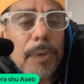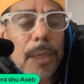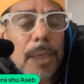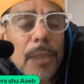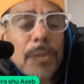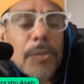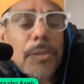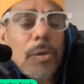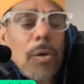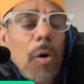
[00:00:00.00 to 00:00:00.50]

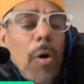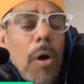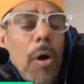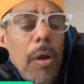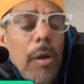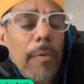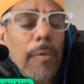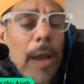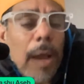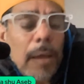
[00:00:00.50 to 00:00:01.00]
It's
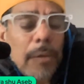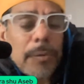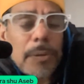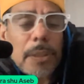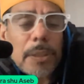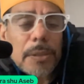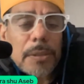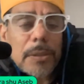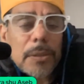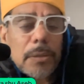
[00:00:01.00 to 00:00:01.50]
all around
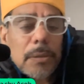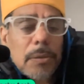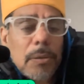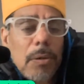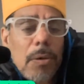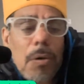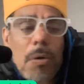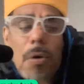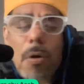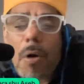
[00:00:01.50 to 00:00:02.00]
us.
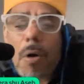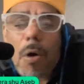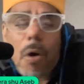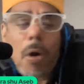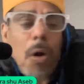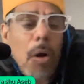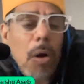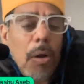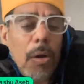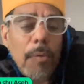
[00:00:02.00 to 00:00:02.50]

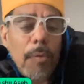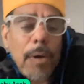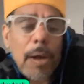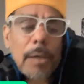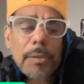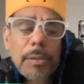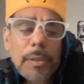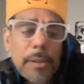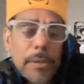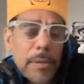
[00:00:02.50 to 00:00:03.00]
All
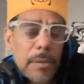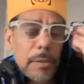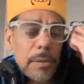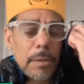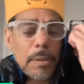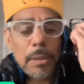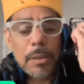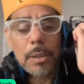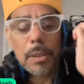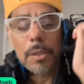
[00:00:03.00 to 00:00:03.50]
around us.
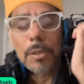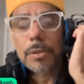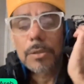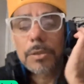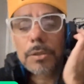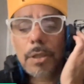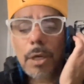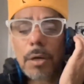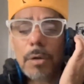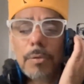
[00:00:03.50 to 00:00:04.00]

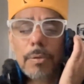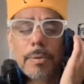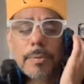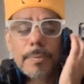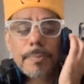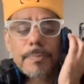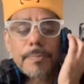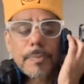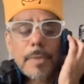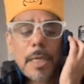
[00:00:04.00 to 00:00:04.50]
So
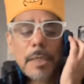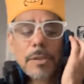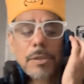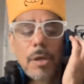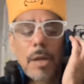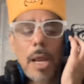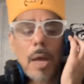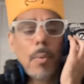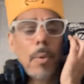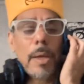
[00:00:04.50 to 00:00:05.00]
that's
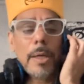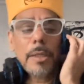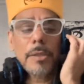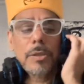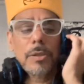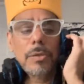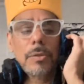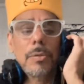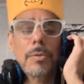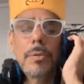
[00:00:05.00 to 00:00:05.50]
all I
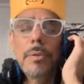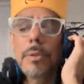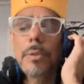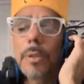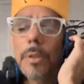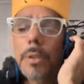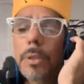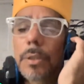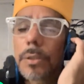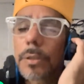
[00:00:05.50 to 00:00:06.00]
wanted
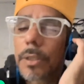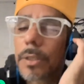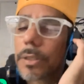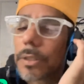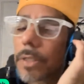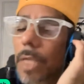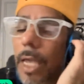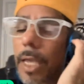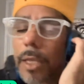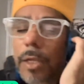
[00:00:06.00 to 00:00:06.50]
to
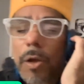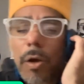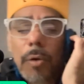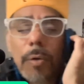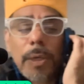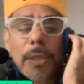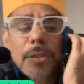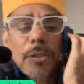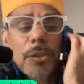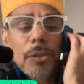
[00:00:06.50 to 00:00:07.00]
say, go
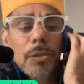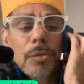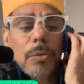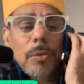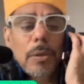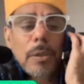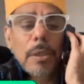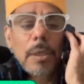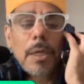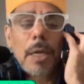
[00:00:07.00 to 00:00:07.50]
into.
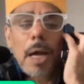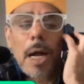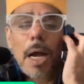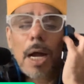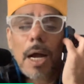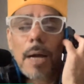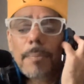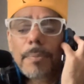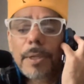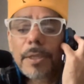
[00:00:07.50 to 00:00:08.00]

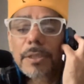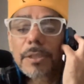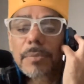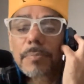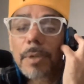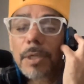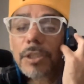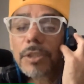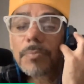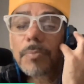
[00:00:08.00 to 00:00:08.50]
There's
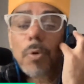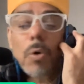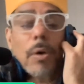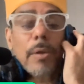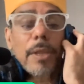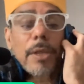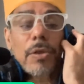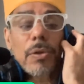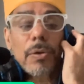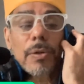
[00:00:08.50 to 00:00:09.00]
much more
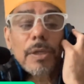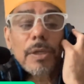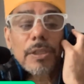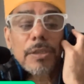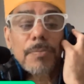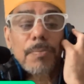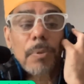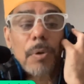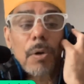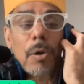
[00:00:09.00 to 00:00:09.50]
that you can
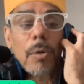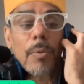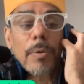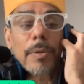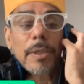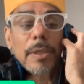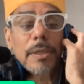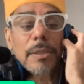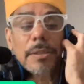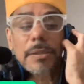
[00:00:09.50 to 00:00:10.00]
explore
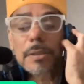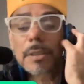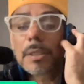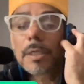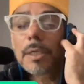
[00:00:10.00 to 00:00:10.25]
with this